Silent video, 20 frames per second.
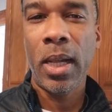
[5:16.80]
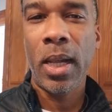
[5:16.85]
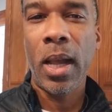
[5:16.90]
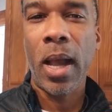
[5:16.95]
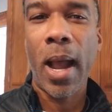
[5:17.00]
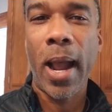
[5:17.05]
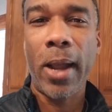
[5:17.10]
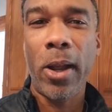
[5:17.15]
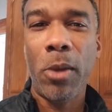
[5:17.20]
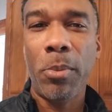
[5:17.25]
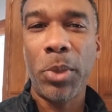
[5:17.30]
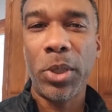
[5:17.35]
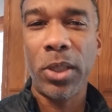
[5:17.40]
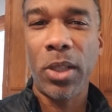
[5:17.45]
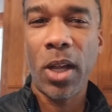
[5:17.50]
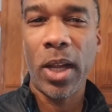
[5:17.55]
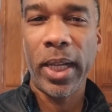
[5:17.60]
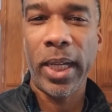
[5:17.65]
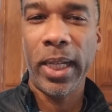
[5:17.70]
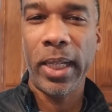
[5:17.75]
I almost
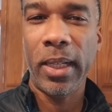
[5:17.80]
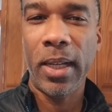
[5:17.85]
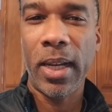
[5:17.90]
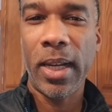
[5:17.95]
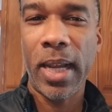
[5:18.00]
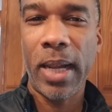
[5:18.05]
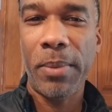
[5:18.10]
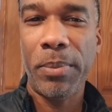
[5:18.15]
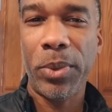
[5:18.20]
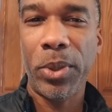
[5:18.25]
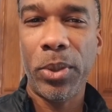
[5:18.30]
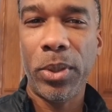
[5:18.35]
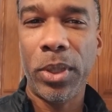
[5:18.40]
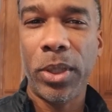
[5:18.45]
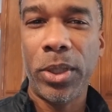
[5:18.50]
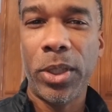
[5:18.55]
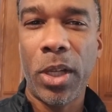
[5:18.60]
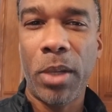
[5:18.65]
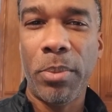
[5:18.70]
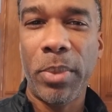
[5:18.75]
got hit, and I'm doing the
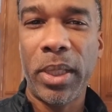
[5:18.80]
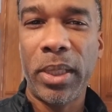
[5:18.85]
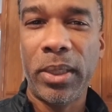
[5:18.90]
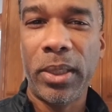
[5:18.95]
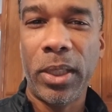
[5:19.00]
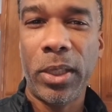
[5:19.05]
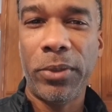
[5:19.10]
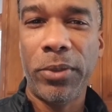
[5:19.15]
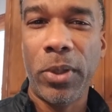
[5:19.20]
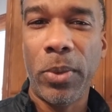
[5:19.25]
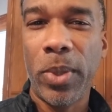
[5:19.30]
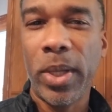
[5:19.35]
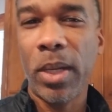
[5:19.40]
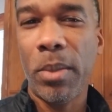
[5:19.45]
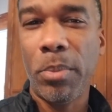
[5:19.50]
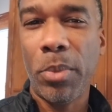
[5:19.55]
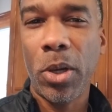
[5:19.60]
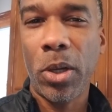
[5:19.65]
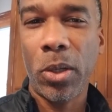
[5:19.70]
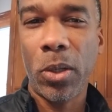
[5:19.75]
job myself. I went
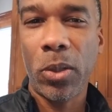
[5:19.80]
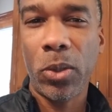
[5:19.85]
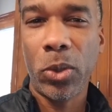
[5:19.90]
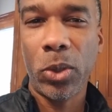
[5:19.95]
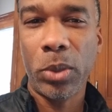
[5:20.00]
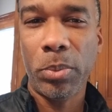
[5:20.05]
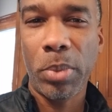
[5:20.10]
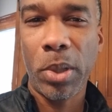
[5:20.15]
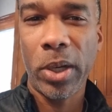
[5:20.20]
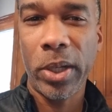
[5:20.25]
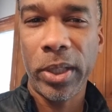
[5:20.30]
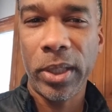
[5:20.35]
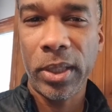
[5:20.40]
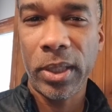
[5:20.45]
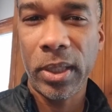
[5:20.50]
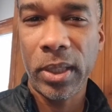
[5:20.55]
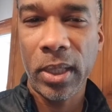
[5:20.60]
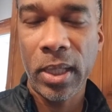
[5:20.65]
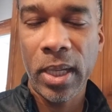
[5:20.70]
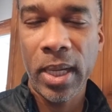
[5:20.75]
and bought all those
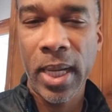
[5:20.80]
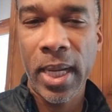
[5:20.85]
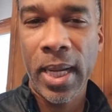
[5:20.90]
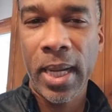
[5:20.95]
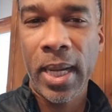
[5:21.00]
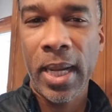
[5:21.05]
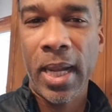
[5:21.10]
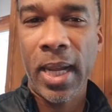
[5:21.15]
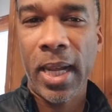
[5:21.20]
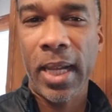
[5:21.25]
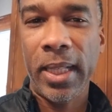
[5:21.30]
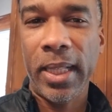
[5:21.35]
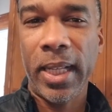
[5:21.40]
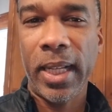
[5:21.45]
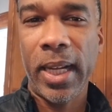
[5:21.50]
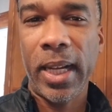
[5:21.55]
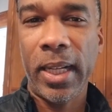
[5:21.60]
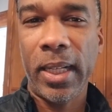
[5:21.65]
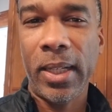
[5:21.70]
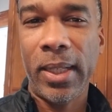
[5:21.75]
parts. And then
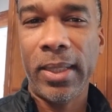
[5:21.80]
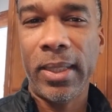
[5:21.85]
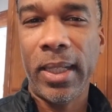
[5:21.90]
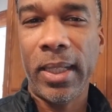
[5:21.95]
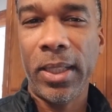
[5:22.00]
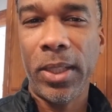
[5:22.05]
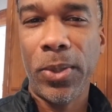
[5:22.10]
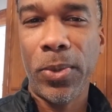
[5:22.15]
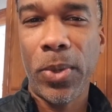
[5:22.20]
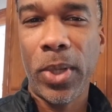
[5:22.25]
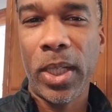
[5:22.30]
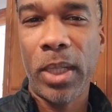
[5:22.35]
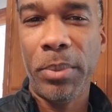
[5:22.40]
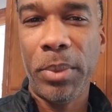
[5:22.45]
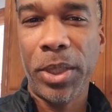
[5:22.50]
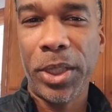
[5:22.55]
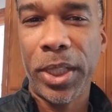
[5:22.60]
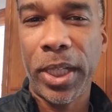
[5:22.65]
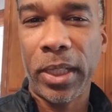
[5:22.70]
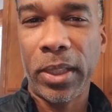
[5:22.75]
I said, you know what, let me
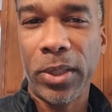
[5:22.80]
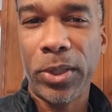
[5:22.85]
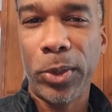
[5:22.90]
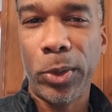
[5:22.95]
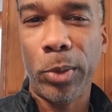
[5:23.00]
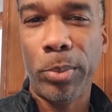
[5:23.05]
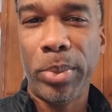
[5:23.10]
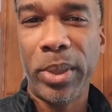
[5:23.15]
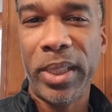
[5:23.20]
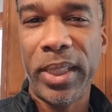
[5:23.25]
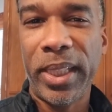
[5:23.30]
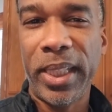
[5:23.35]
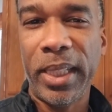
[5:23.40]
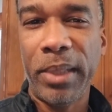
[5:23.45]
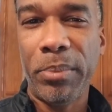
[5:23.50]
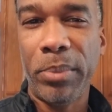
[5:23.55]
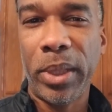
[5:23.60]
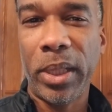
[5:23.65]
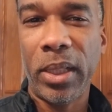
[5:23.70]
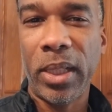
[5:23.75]
check the
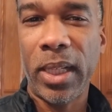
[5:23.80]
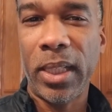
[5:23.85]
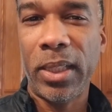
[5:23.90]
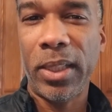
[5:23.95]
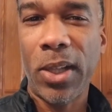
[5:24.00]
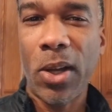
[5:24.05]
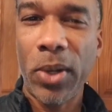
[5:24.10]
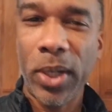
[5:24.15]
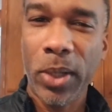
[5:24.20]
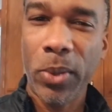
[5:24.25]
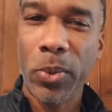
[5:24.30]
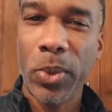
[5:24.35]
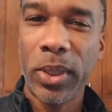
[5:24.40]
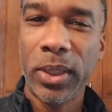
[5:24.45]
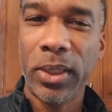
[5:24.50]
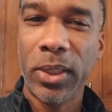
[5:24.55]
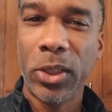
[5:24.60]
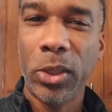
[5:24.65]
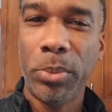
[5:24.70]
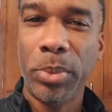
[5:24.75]
serpentine belt. I doubt it was
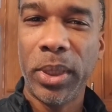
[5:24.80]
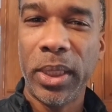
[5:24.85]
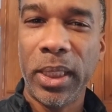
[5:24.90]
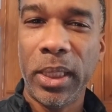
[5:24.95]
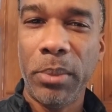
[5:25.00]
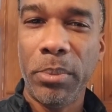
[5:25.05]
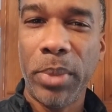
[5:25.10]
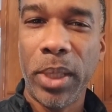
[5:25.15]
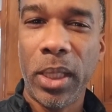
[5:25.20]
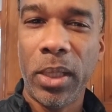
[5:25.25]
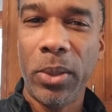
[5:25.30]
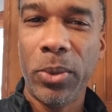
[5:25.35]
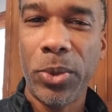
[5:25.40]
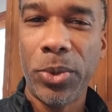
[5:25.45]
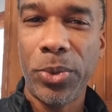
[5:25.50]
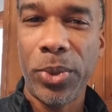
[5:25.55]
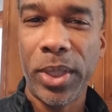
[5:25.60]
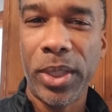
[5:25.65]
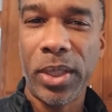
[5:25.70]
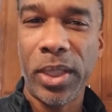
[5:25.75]
a serpentine belt. It
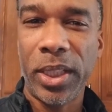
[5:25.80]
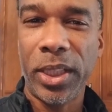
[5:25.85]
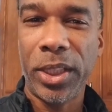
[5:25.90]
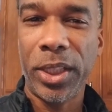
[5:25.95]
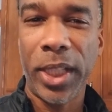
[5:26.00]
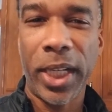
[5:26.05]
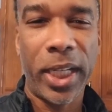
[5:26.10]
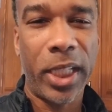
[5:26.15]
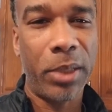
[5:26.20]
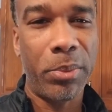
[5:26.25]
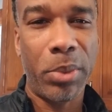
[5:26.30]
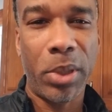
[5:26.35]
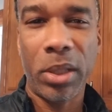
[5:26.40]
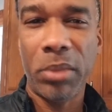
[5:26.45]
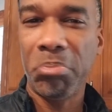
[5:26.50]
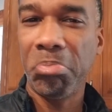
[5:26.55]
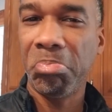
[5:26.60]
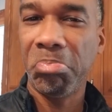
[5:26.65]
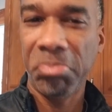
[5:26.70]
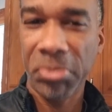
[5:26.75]
was recently changed, but
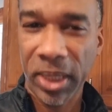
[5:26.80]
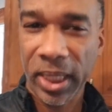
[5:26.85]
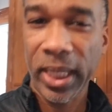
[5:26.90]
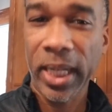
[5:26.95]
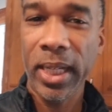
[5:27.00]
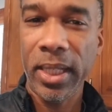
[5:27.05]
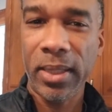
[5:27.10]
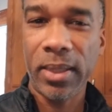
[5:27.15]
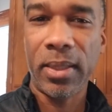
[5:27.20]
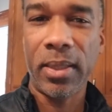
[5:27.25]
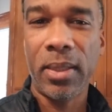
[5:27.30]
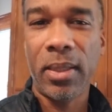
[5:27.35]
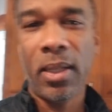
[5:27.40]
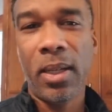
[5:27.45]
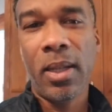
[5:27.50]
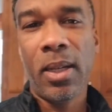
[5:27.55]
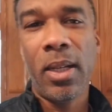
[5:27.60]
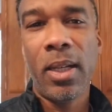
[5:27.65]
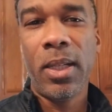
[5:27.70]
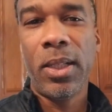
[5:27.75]
it is.
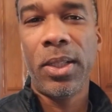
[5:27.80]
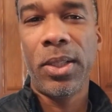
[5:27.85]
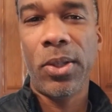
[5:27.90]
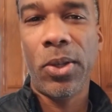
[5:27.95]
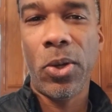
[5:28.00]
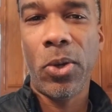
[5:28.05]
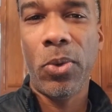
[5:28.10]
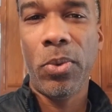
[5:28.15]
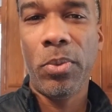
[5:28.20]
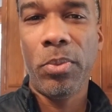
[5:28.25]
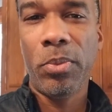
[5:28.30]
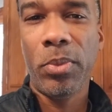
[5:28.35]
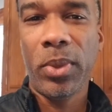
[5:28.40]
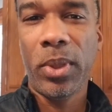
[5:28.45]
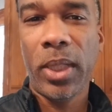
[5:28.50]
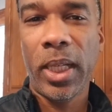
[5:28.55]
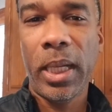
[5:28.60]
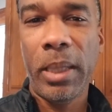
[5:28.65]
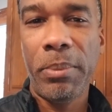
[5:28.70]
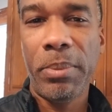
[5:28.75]
So
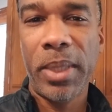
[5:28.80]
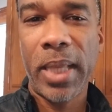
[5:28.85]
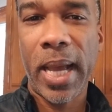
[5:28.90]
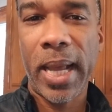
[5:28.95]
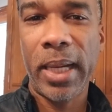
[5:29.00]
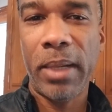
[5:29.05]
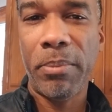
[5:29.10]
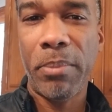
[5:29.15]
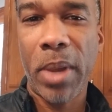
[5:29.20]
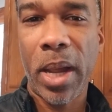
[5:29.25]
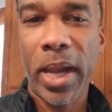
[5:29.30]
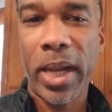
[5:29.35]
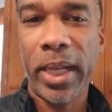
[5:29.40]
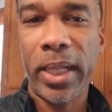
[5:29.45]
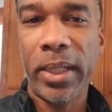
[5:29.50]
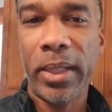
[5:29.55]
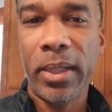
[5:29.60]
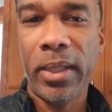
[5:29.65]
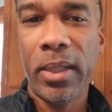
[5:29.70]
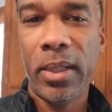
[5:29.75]
keep that in mind.